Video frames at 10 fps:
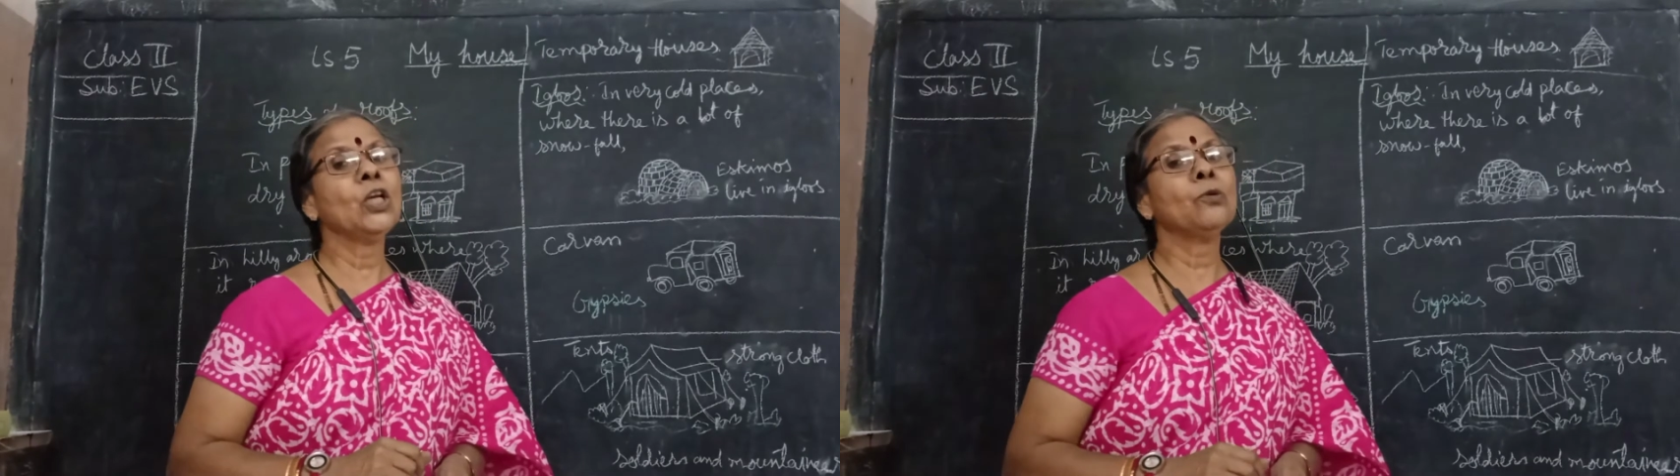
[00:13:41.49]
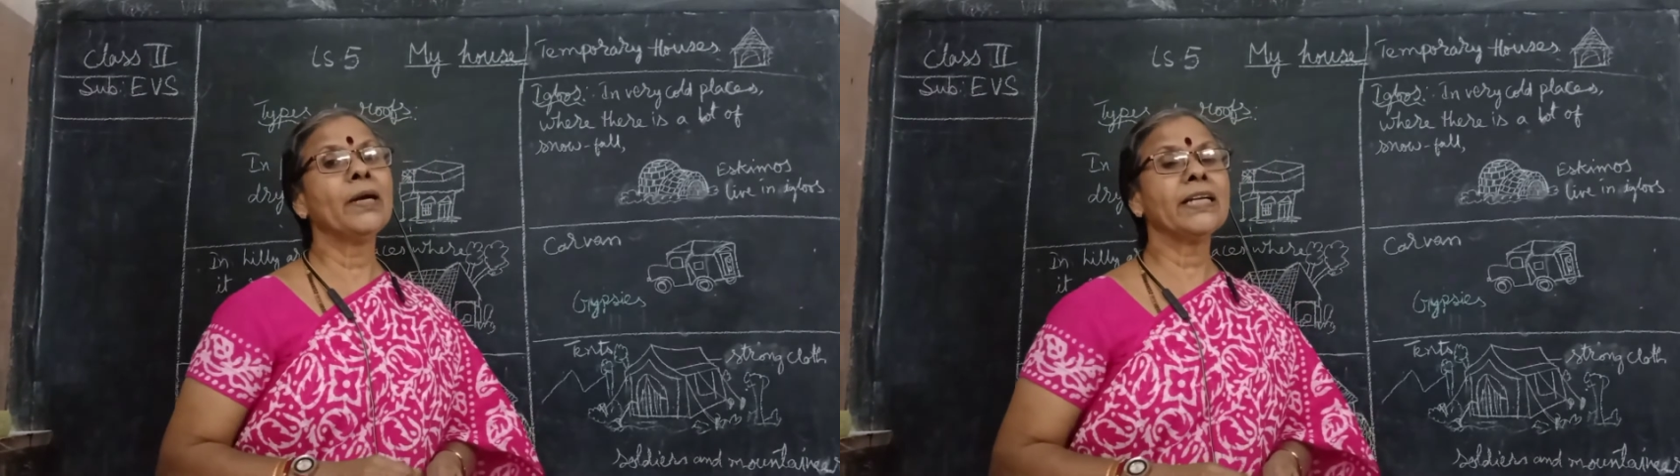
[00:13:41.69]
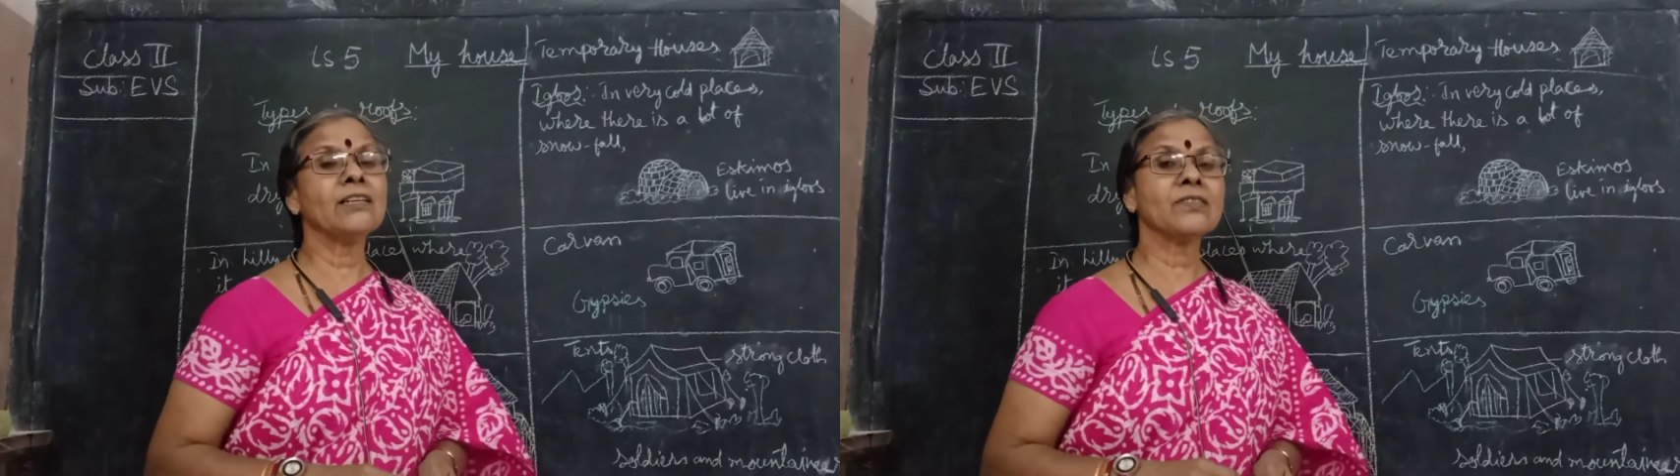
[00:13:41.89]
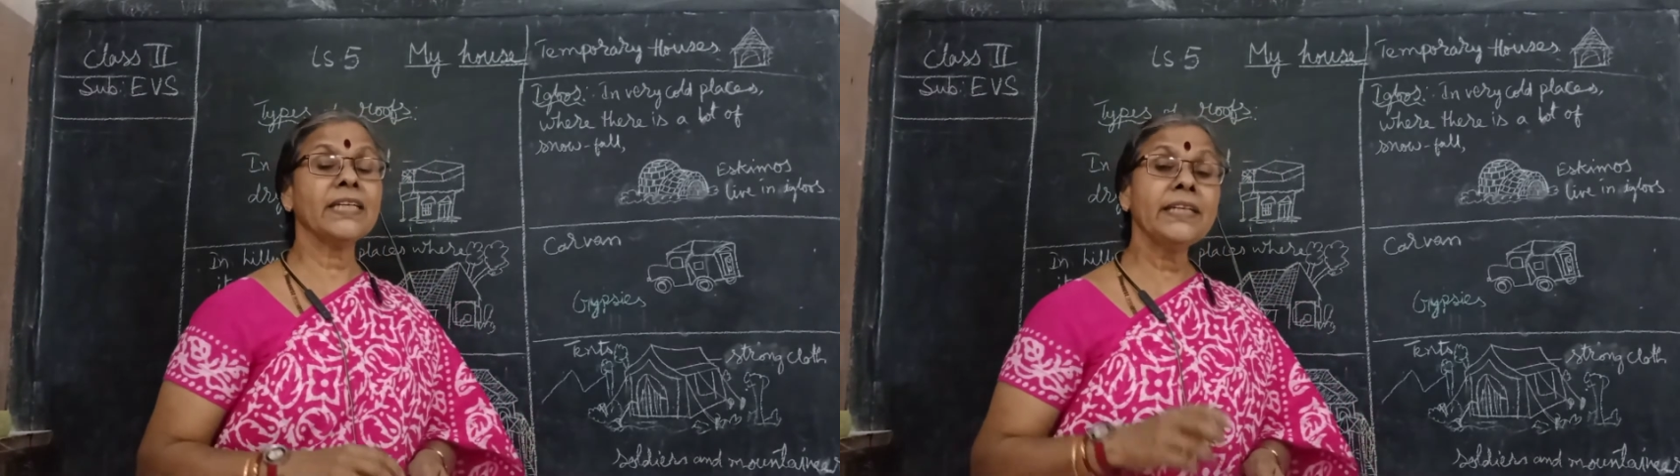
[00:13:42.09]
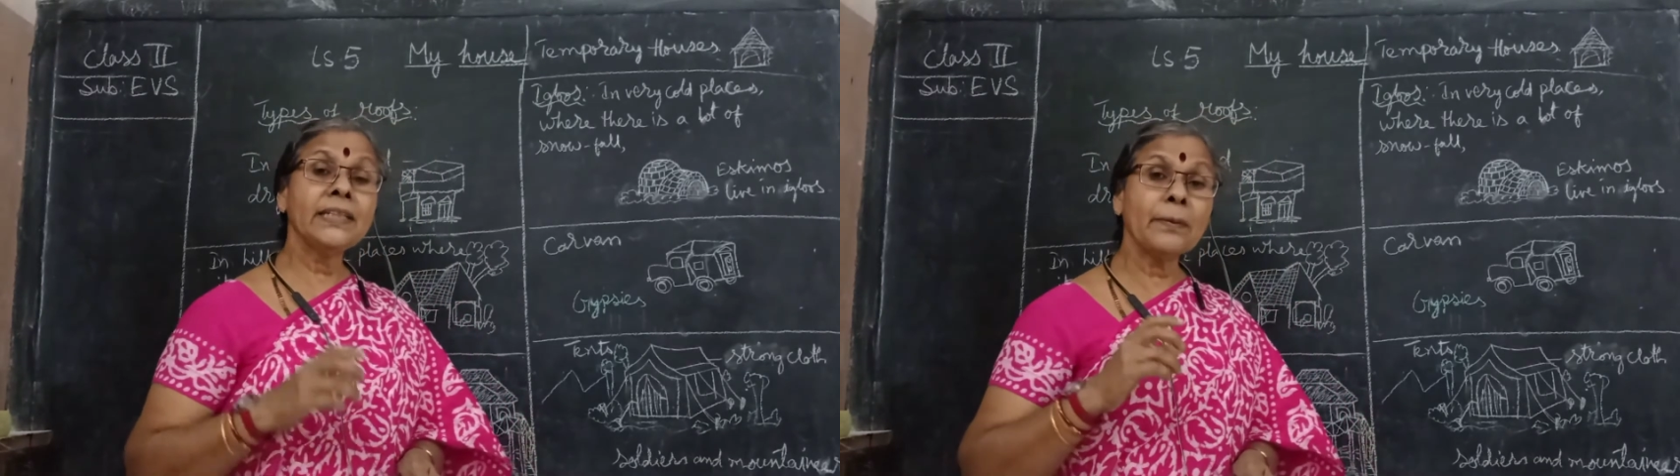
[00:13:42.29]
you might have
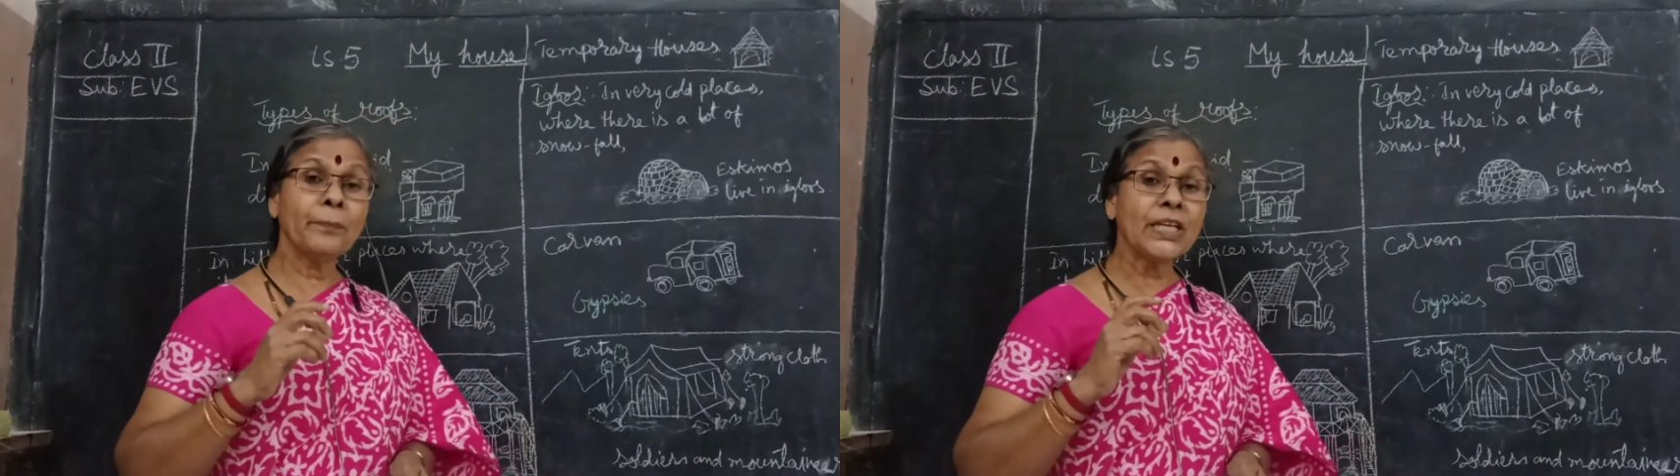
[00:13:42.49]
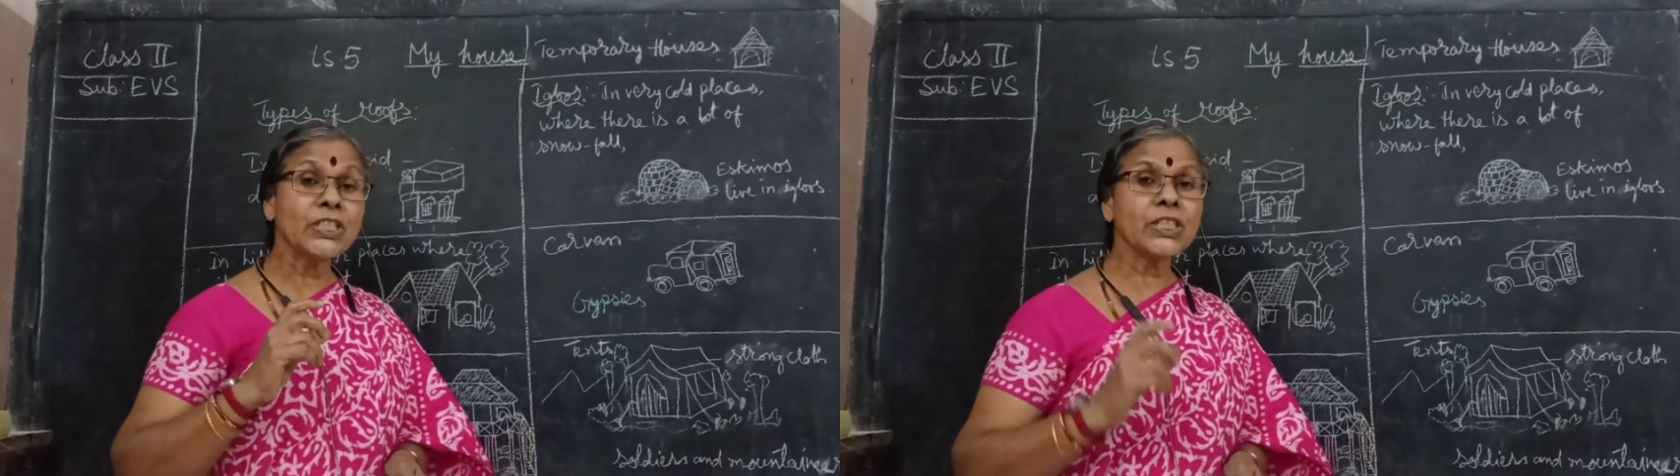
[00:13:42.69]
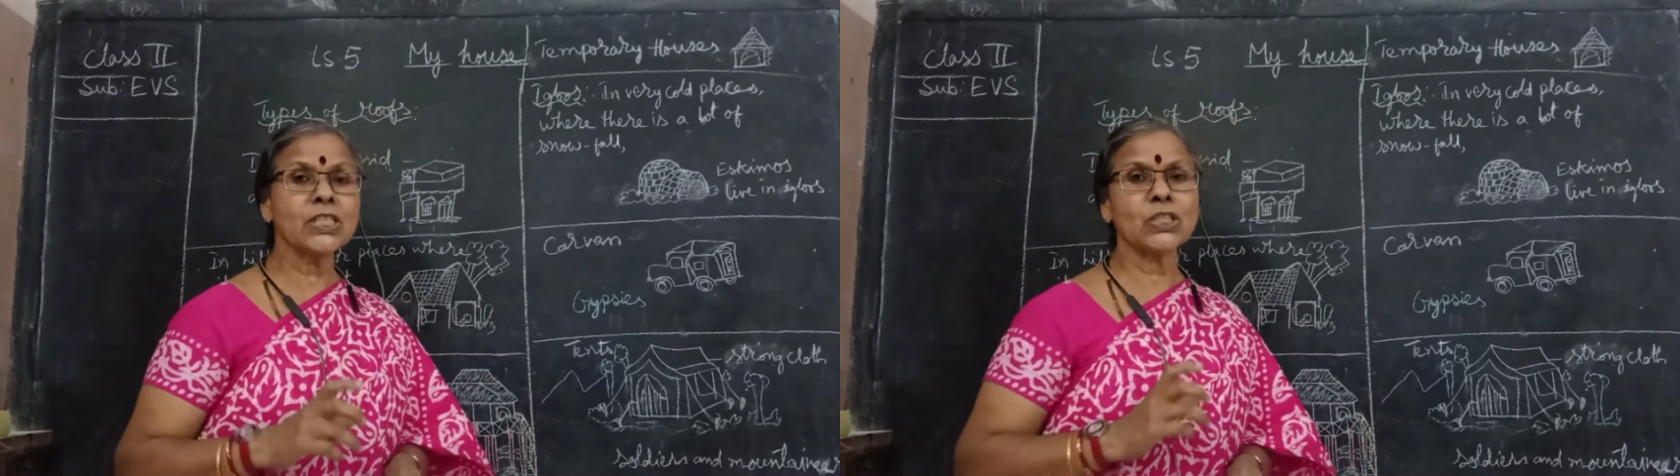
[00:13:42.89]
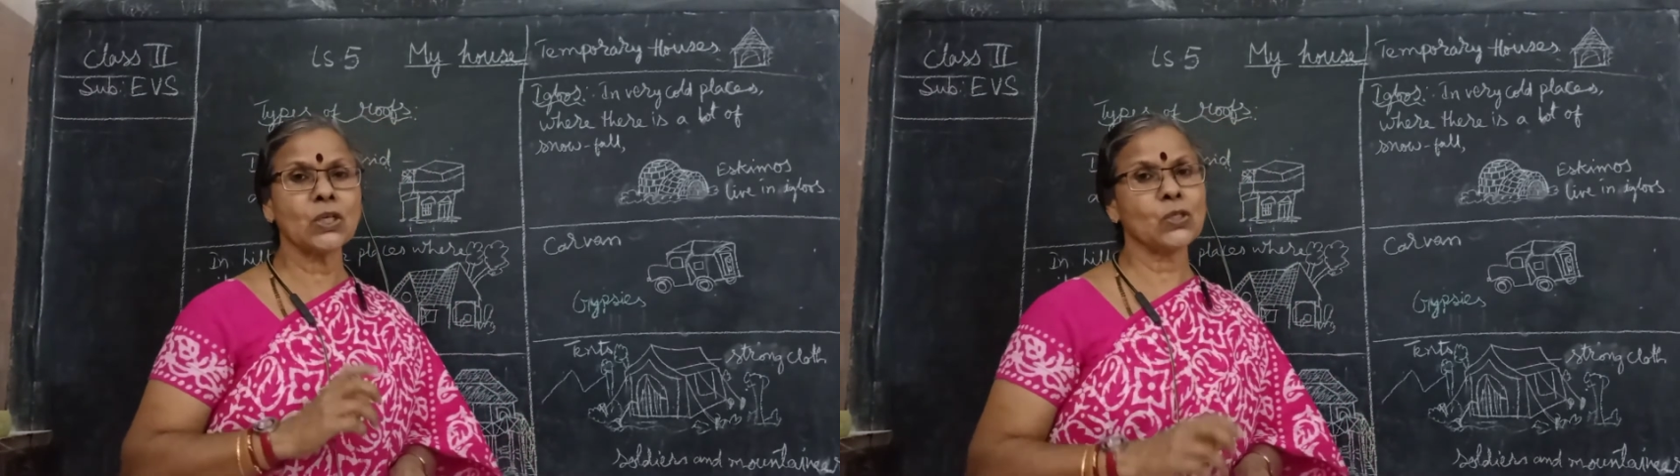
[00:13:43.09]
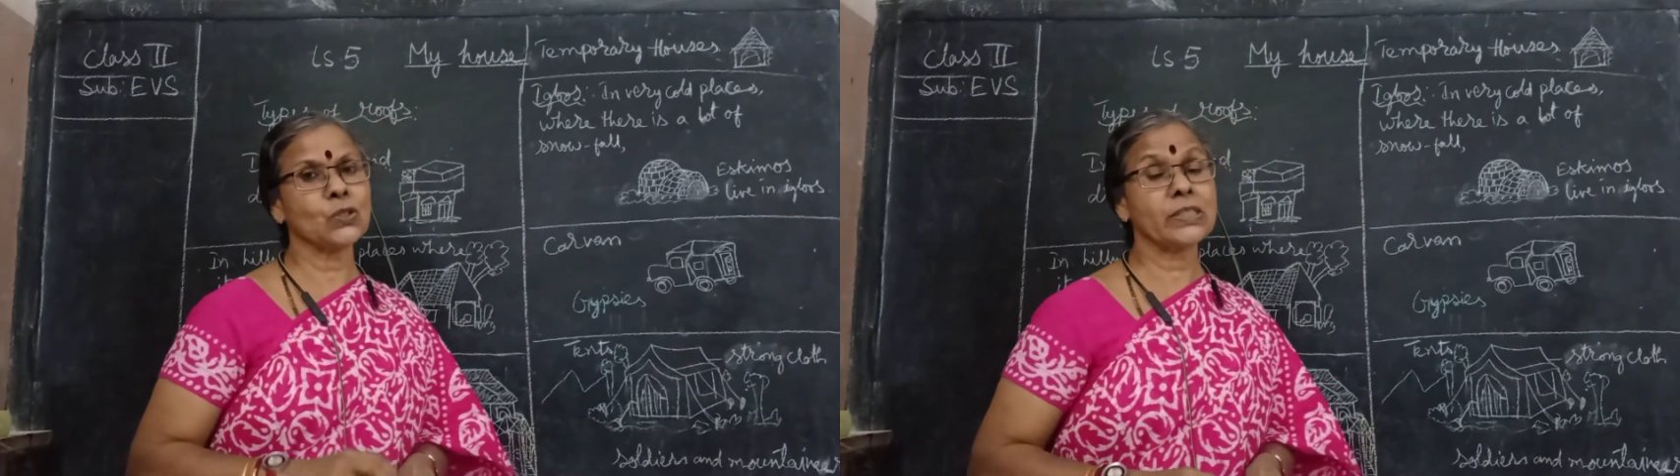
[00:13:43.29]
seen in the pictures
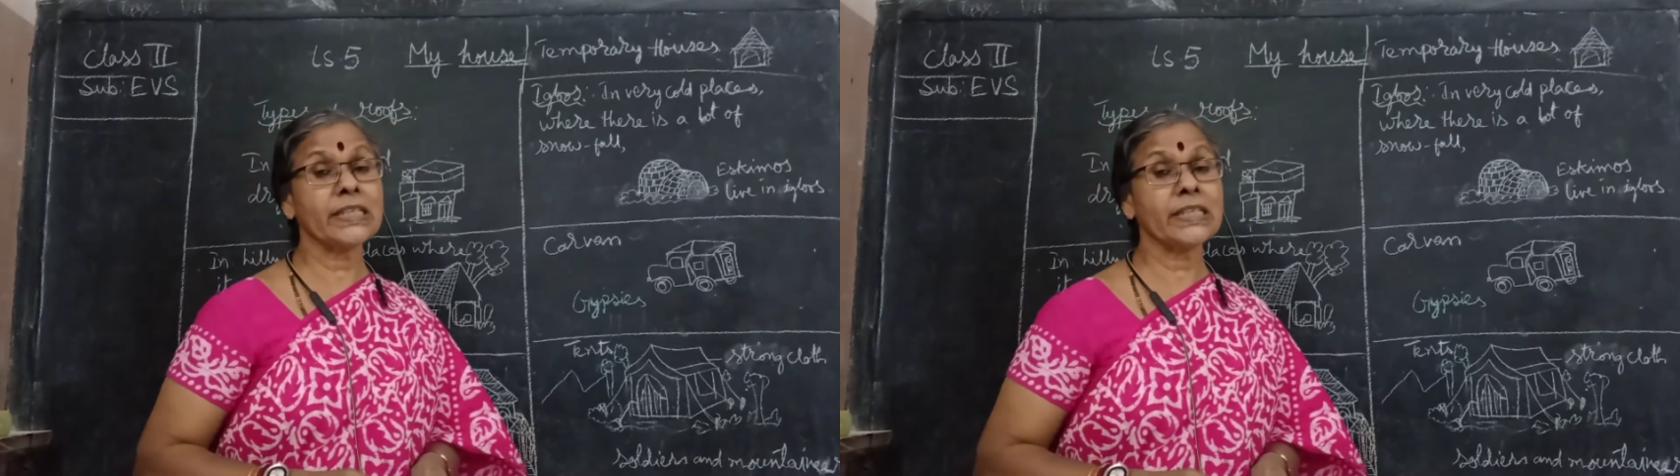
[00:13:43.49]
also,